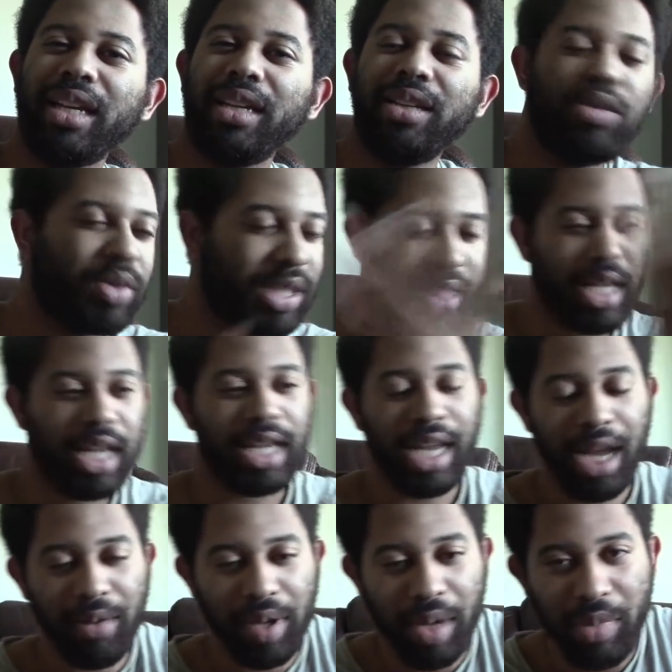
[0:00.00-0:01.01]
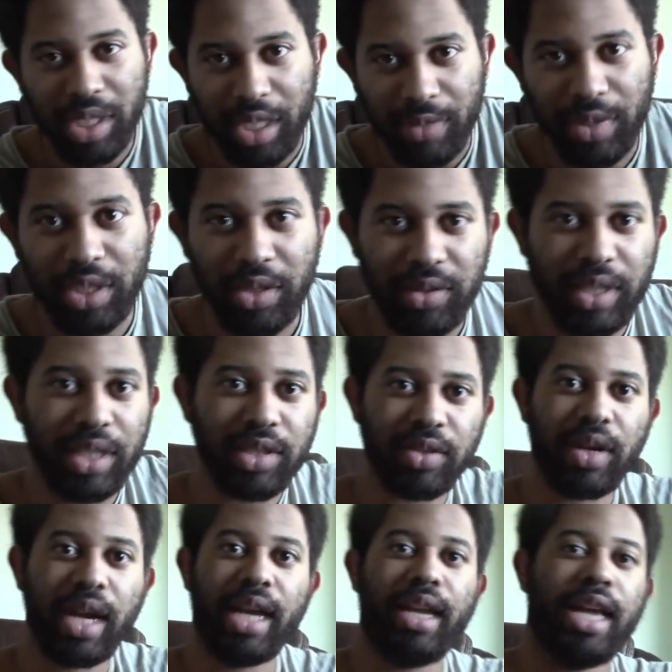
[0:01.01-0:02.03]
You know, because, like, I'm a substitute
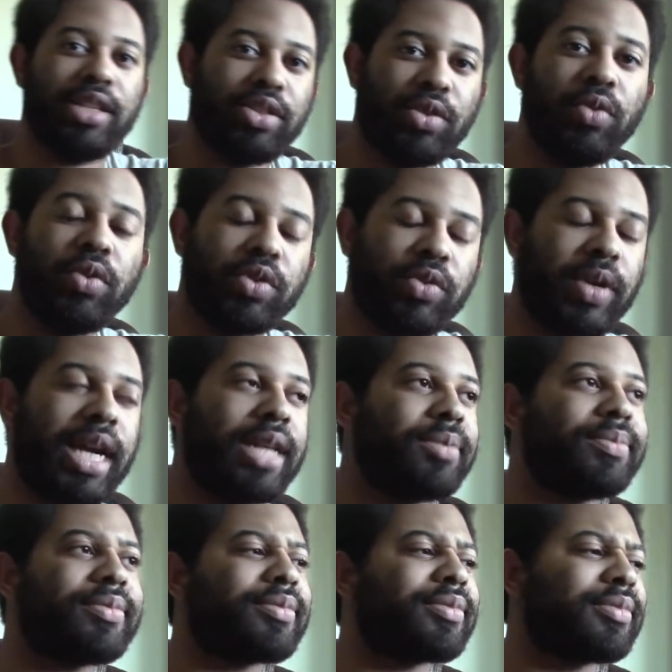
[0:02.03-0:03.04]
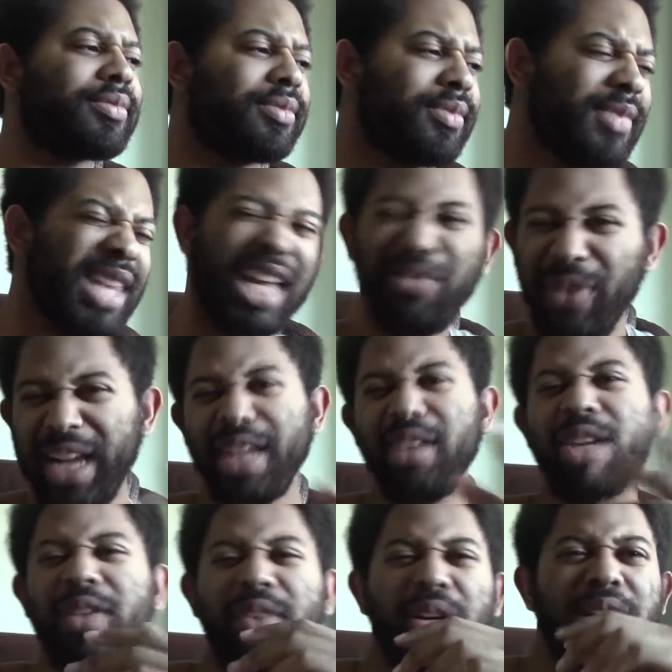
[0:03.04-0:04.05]
teacher at schools, right? In fact, I'll
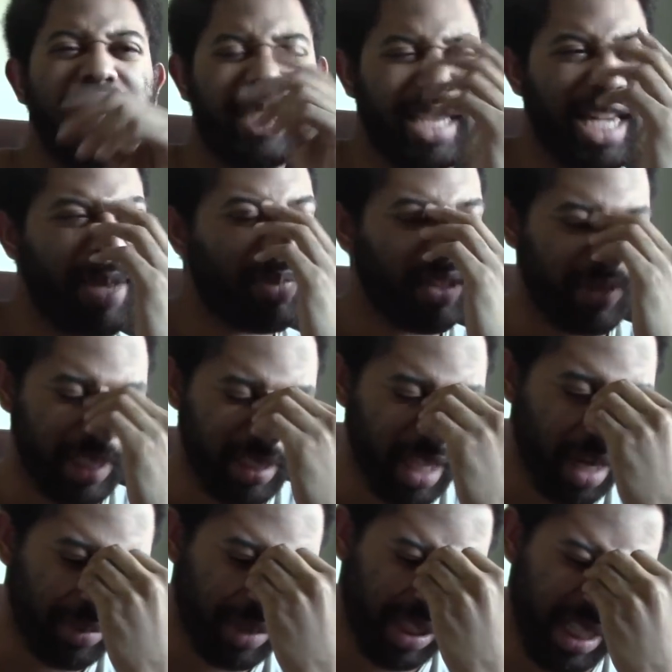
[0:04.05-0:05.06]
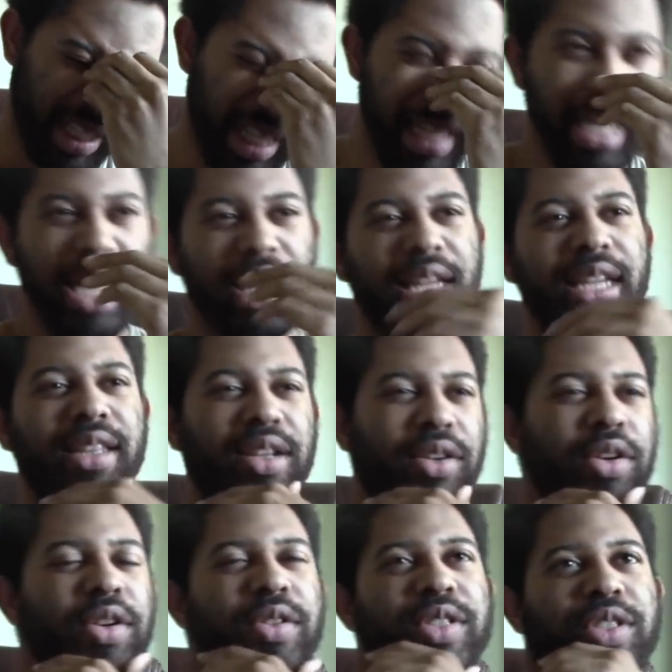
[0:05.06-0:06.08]
give you a good example of this dumb shit. Like the
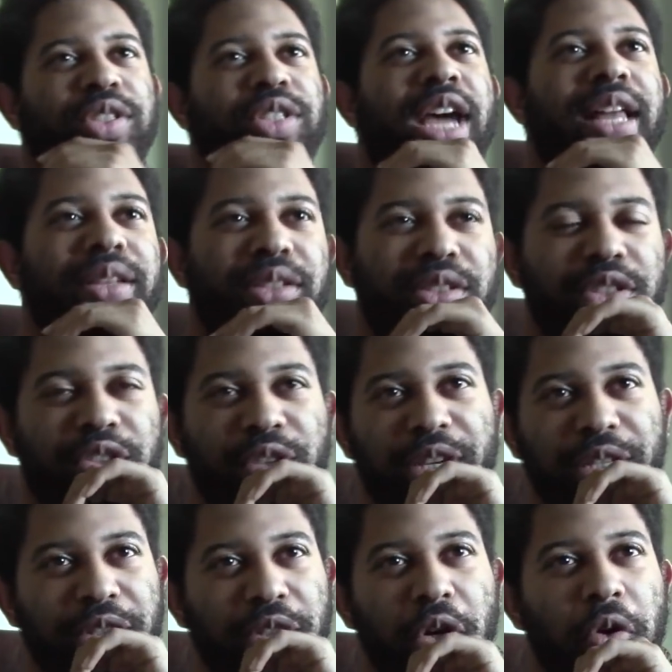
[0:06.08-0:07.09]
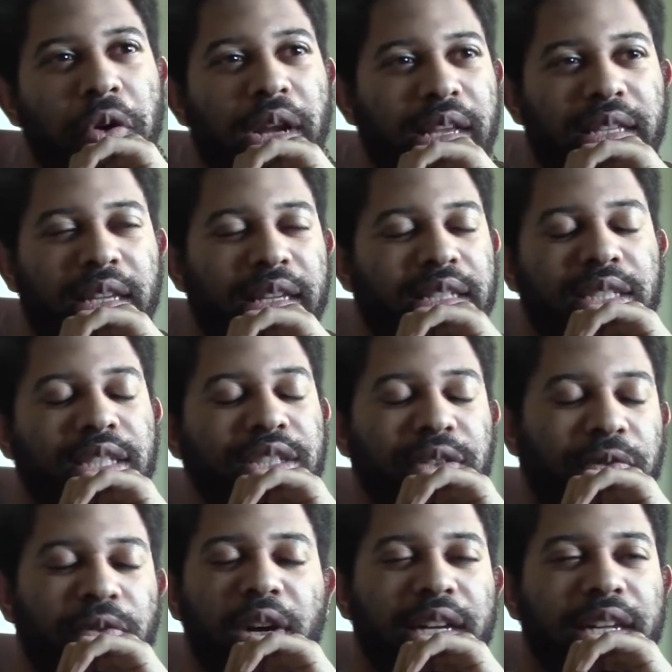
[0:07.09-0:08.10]
girls challenge the dress code in such a
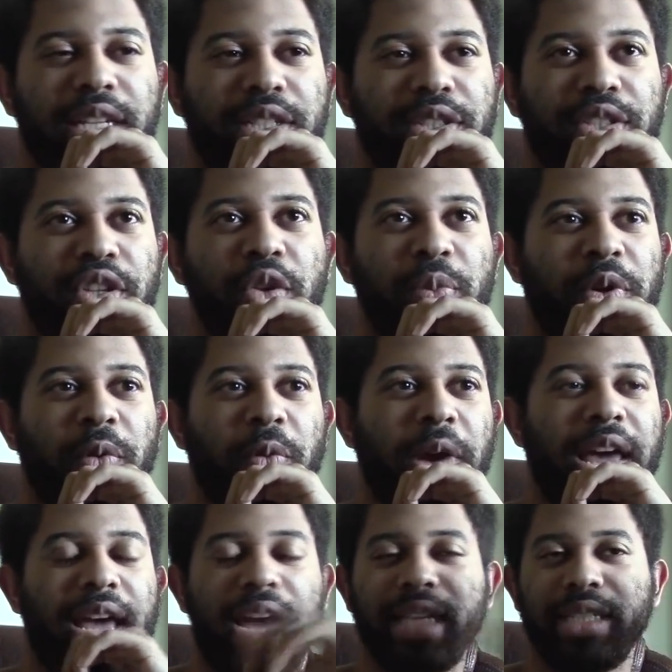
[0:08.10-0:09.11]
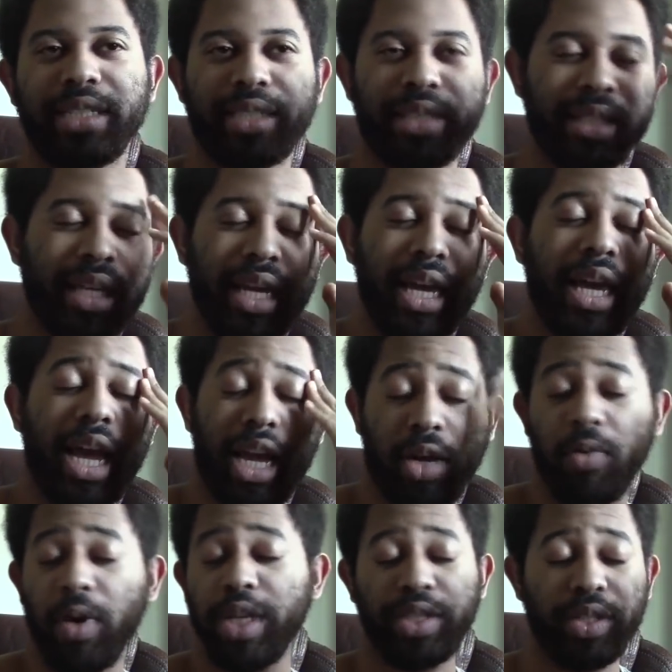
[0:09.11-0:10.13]
fucking stupid way. I
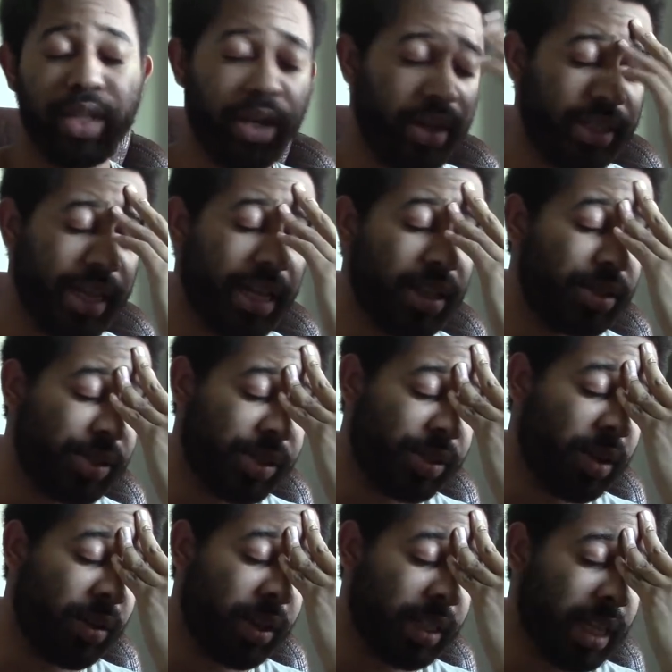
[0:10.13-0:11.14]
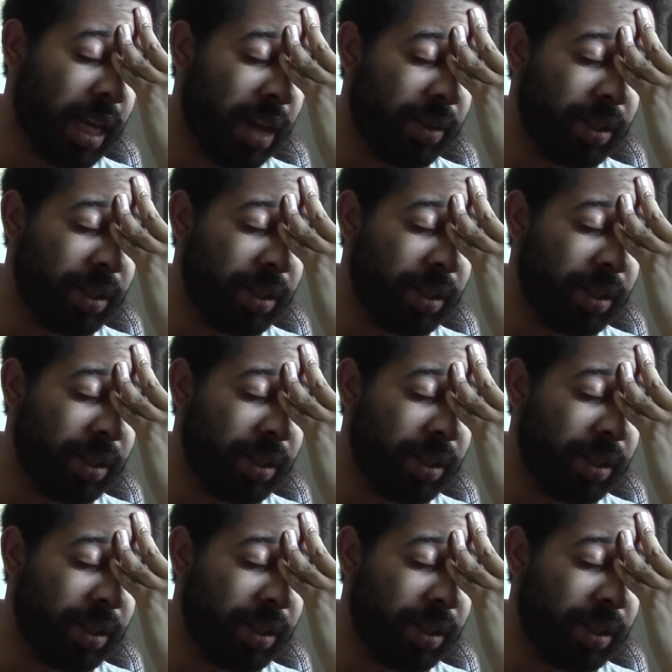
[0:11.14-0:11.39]
question their intelligence all the time.